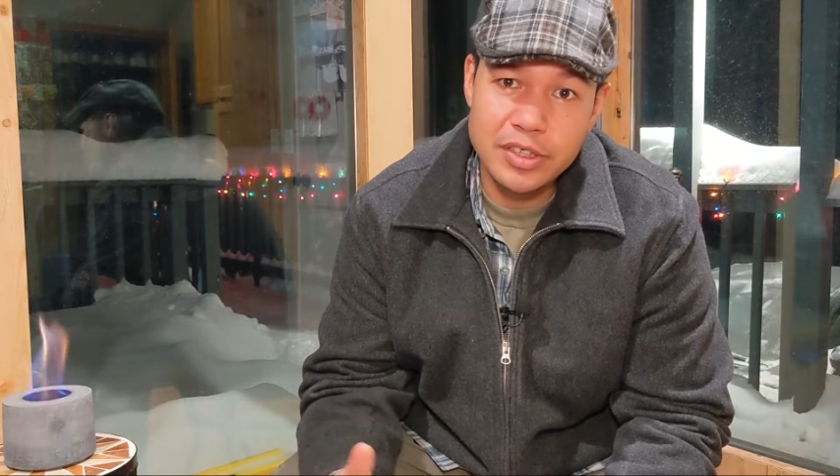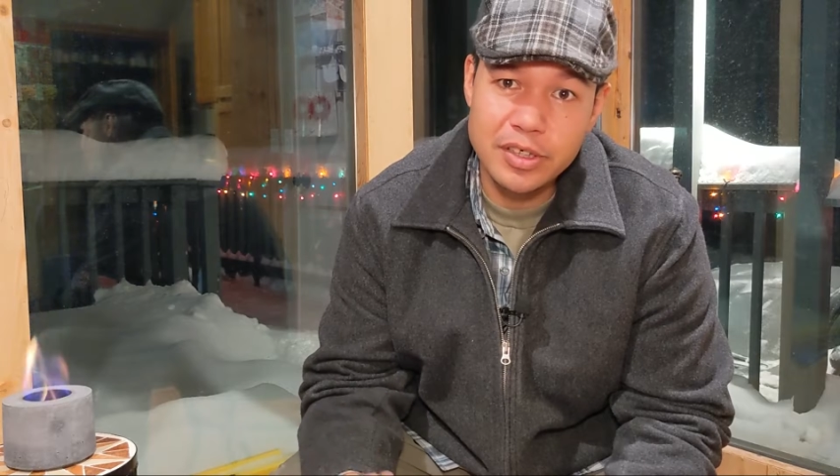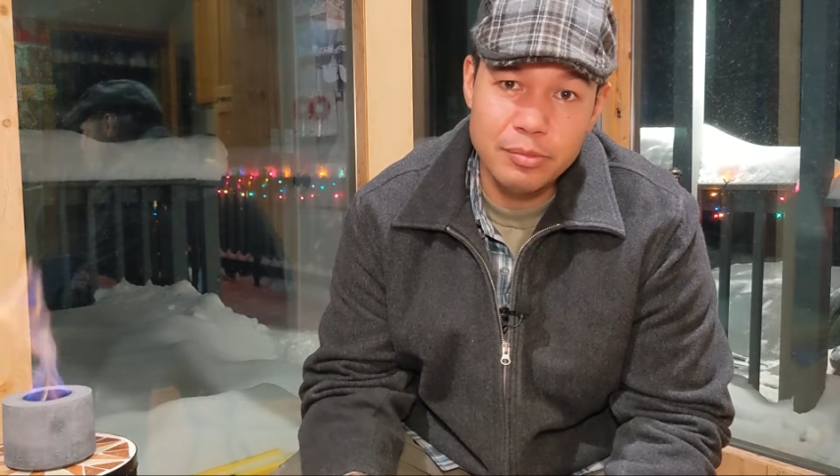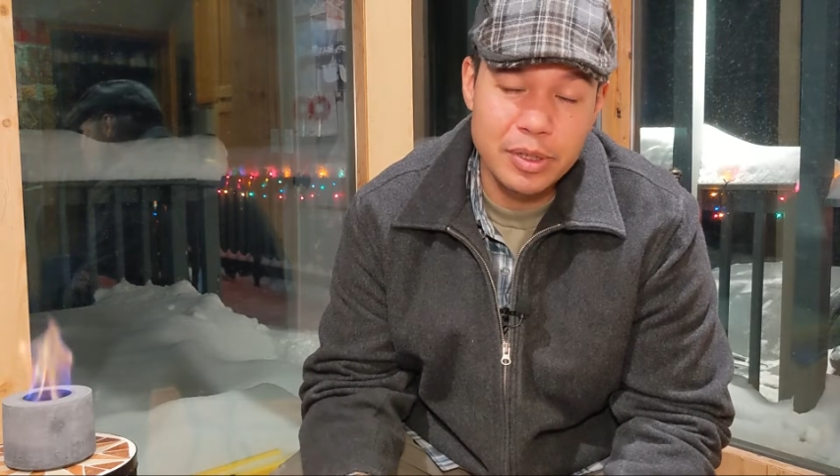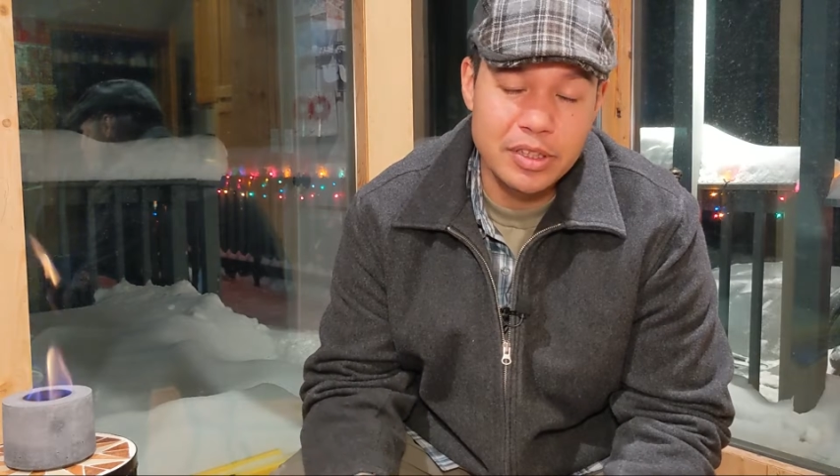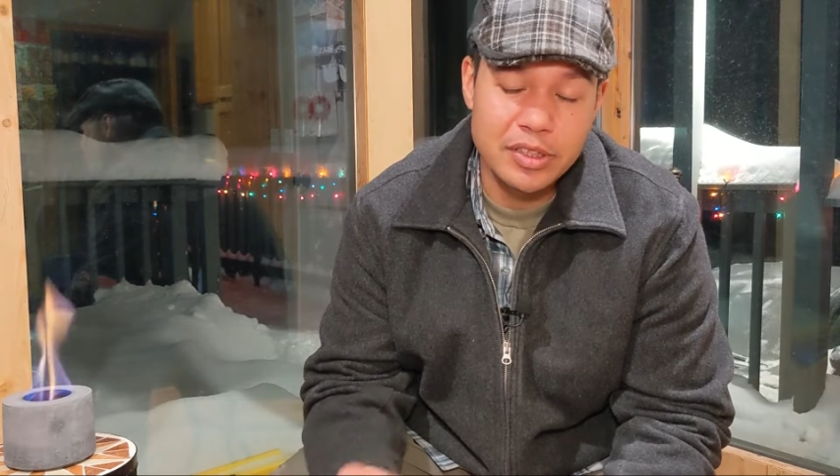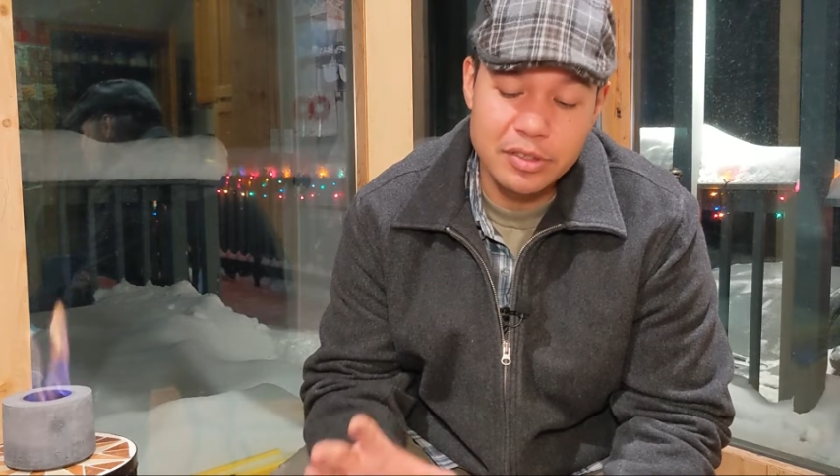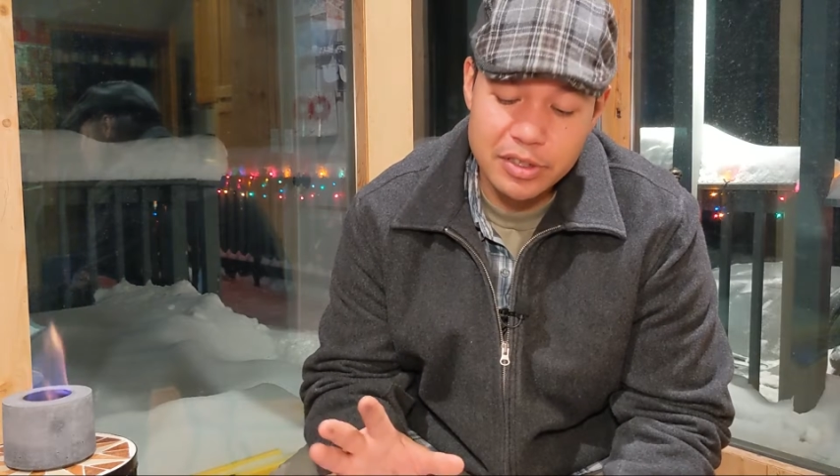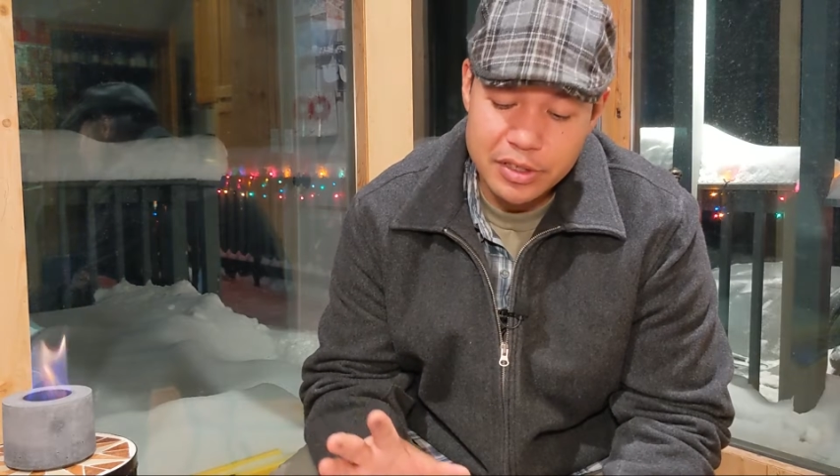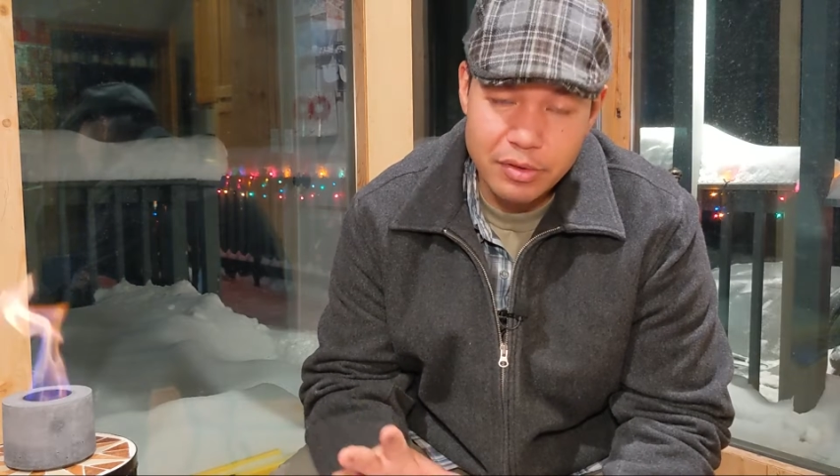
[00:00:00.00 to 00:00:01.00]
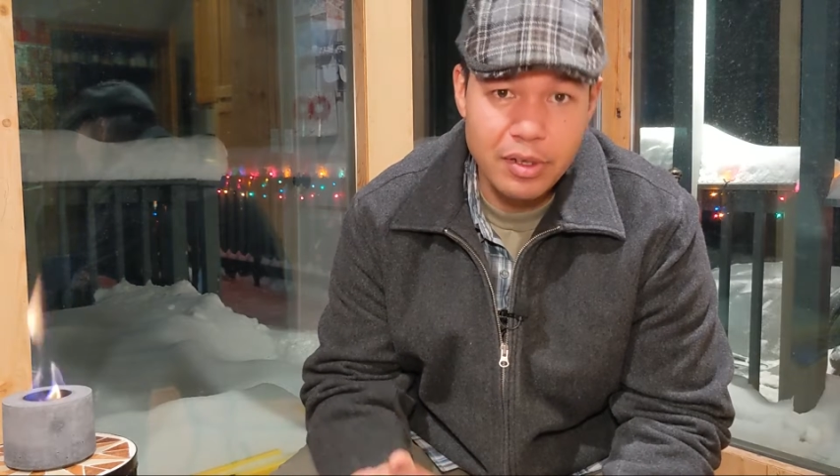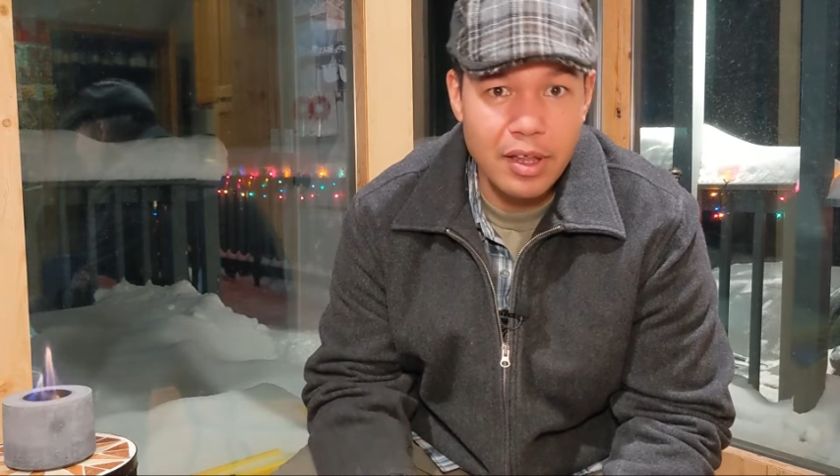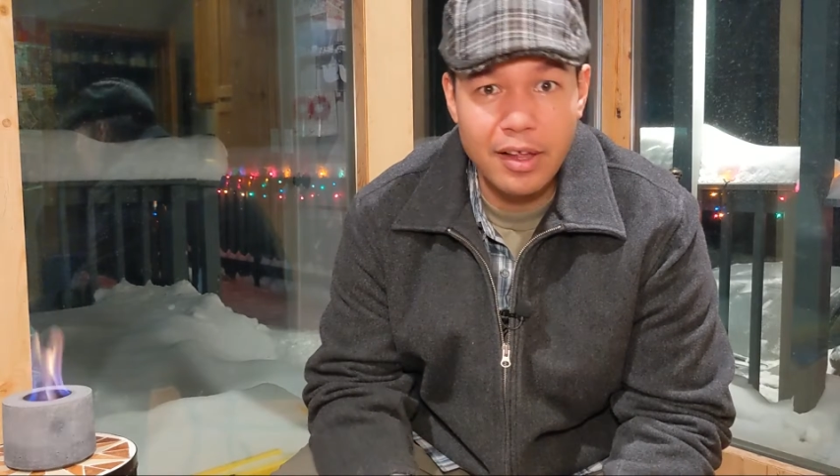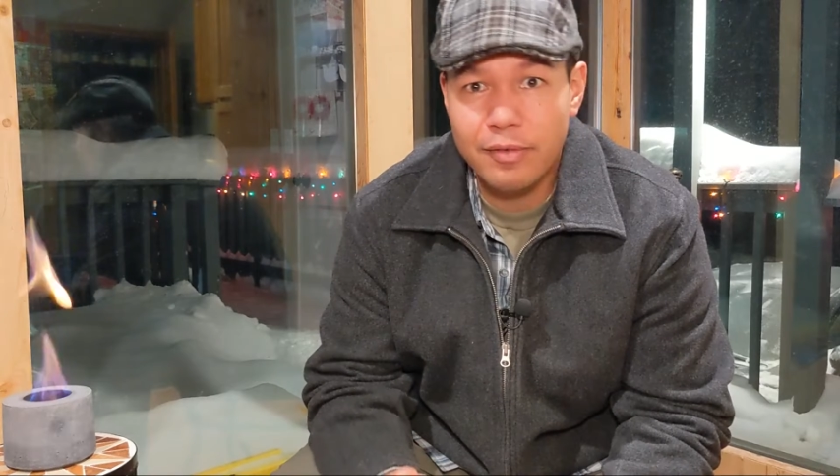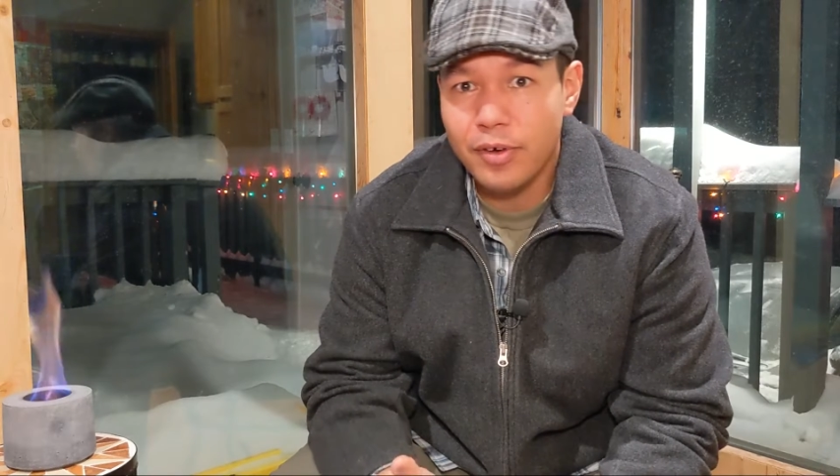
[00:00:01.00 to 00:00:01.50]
here because there's still a lot of